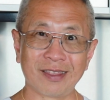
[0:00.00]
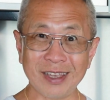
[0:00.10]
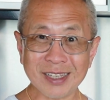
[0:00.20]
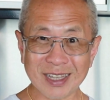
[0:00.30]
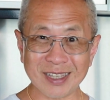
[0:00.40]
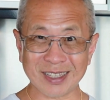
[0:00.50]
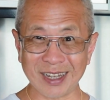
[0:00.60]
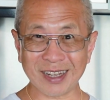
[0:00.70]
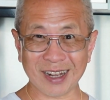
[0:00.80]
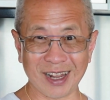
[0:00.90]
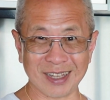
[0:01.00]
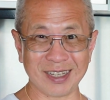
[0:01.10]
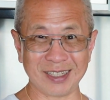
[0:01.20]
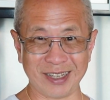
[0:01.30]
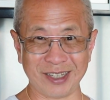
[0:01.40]
This standard
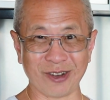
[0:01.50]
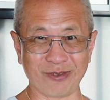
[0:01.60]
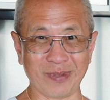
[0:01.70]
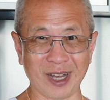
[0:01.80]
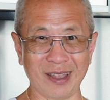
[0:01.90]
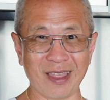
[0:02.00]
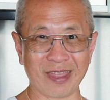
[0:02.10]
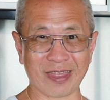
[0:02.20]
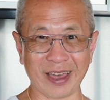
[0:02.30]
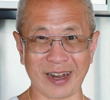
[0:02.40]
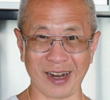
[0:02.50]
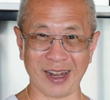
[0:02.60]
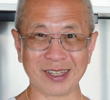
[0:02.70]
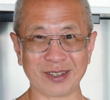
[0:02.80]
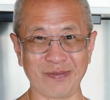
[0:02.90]
classic dish of mine that I
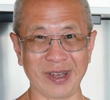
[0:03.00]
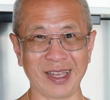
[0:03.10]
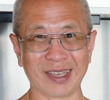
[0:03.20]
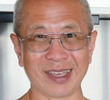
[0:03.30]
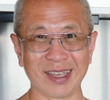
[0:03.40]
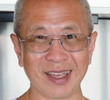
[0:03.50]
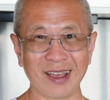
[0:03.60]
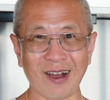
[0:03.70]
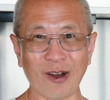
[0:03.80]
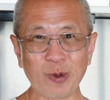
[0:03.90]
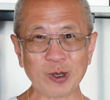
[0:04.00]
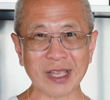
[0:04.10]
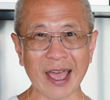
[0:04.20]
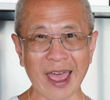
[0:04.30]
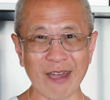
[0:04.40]
like to make almost
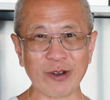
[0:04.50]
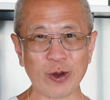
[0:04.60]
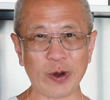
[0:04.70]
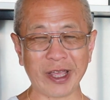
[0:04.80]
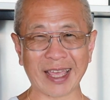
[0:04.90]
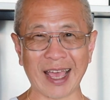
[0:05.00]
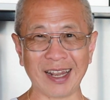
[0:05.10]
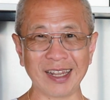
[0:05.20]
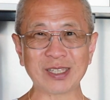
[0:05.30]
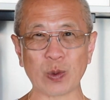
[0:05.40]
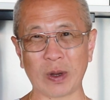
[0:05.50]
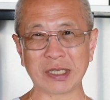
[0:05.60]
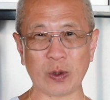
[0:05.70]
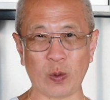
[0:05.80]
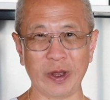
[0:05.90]
every week, at least
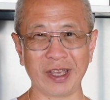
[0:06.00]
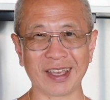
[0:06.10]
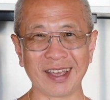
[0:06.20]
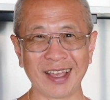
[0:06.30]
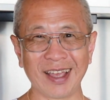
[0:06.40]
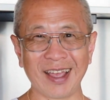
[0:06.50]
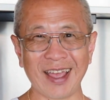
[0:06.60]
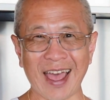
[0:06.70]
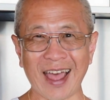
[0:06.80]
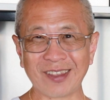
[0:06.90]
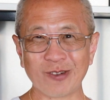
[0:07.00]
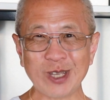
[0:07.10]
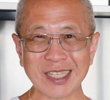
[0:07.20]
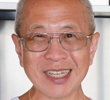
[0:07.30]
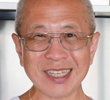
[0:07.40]
once a week. And the
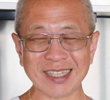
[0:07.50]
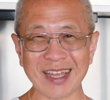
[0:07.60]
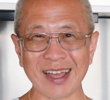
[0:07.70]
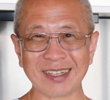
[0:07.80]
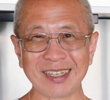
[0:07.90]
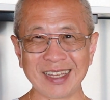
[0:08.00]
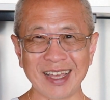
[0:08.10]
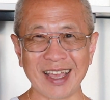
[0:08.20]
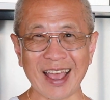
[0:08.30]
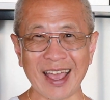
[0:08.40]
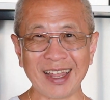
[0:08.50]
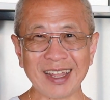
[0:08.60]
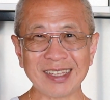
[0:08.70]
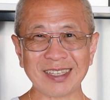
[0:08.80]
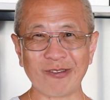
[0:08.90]
reason is that it
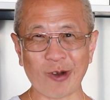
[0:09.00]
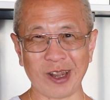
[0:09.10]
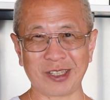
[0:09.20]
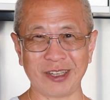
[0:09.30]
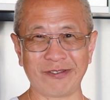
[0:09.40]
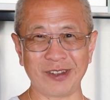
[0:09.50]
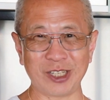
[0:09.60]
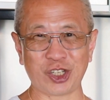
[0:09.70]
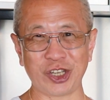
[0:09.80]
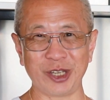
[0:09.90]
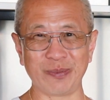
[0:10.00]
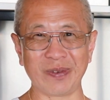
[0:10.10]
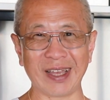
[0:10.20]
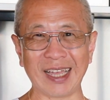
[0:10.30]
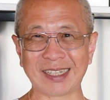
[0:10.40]
is relatively cheap.
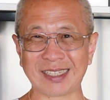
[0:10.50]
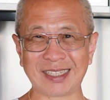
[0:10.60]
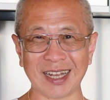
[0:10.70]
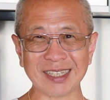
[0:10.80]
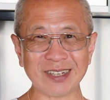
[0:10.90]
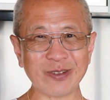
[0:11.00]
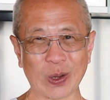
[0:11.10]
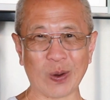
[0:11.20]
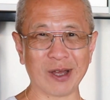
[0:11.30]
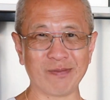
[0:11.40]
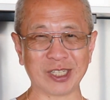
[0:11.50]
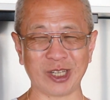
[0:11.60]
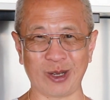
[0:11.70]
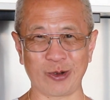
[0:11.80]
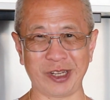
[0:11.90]
It doesn't require much
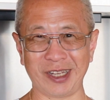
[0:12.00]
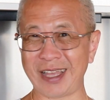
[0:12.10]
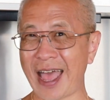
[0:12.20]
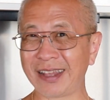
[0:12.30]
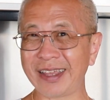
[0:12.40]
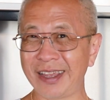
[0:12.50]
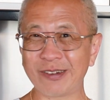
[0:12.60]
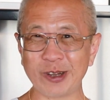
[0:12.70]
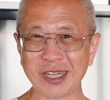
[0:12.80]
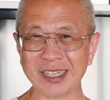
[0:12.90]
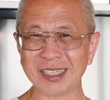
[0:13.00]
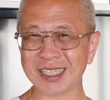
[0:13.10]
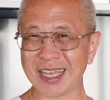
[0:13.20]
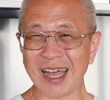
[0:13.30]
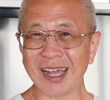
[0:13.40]
ingredient, and the
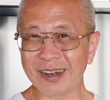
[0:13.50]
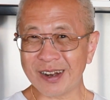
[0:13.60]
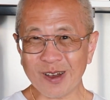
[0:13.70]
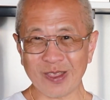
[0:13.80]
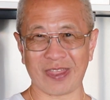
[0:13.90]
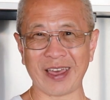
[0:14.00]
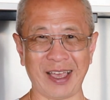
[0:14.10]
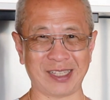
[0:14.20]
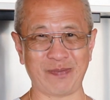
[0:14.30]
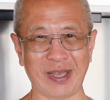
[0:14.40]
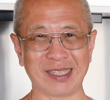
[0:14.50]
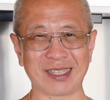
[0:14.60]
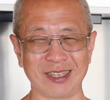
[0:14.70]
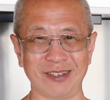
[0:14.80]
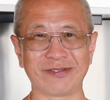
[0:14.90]
ingredients are not that
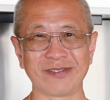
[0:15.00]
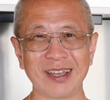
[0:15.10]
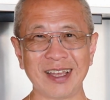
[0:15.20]
expensive.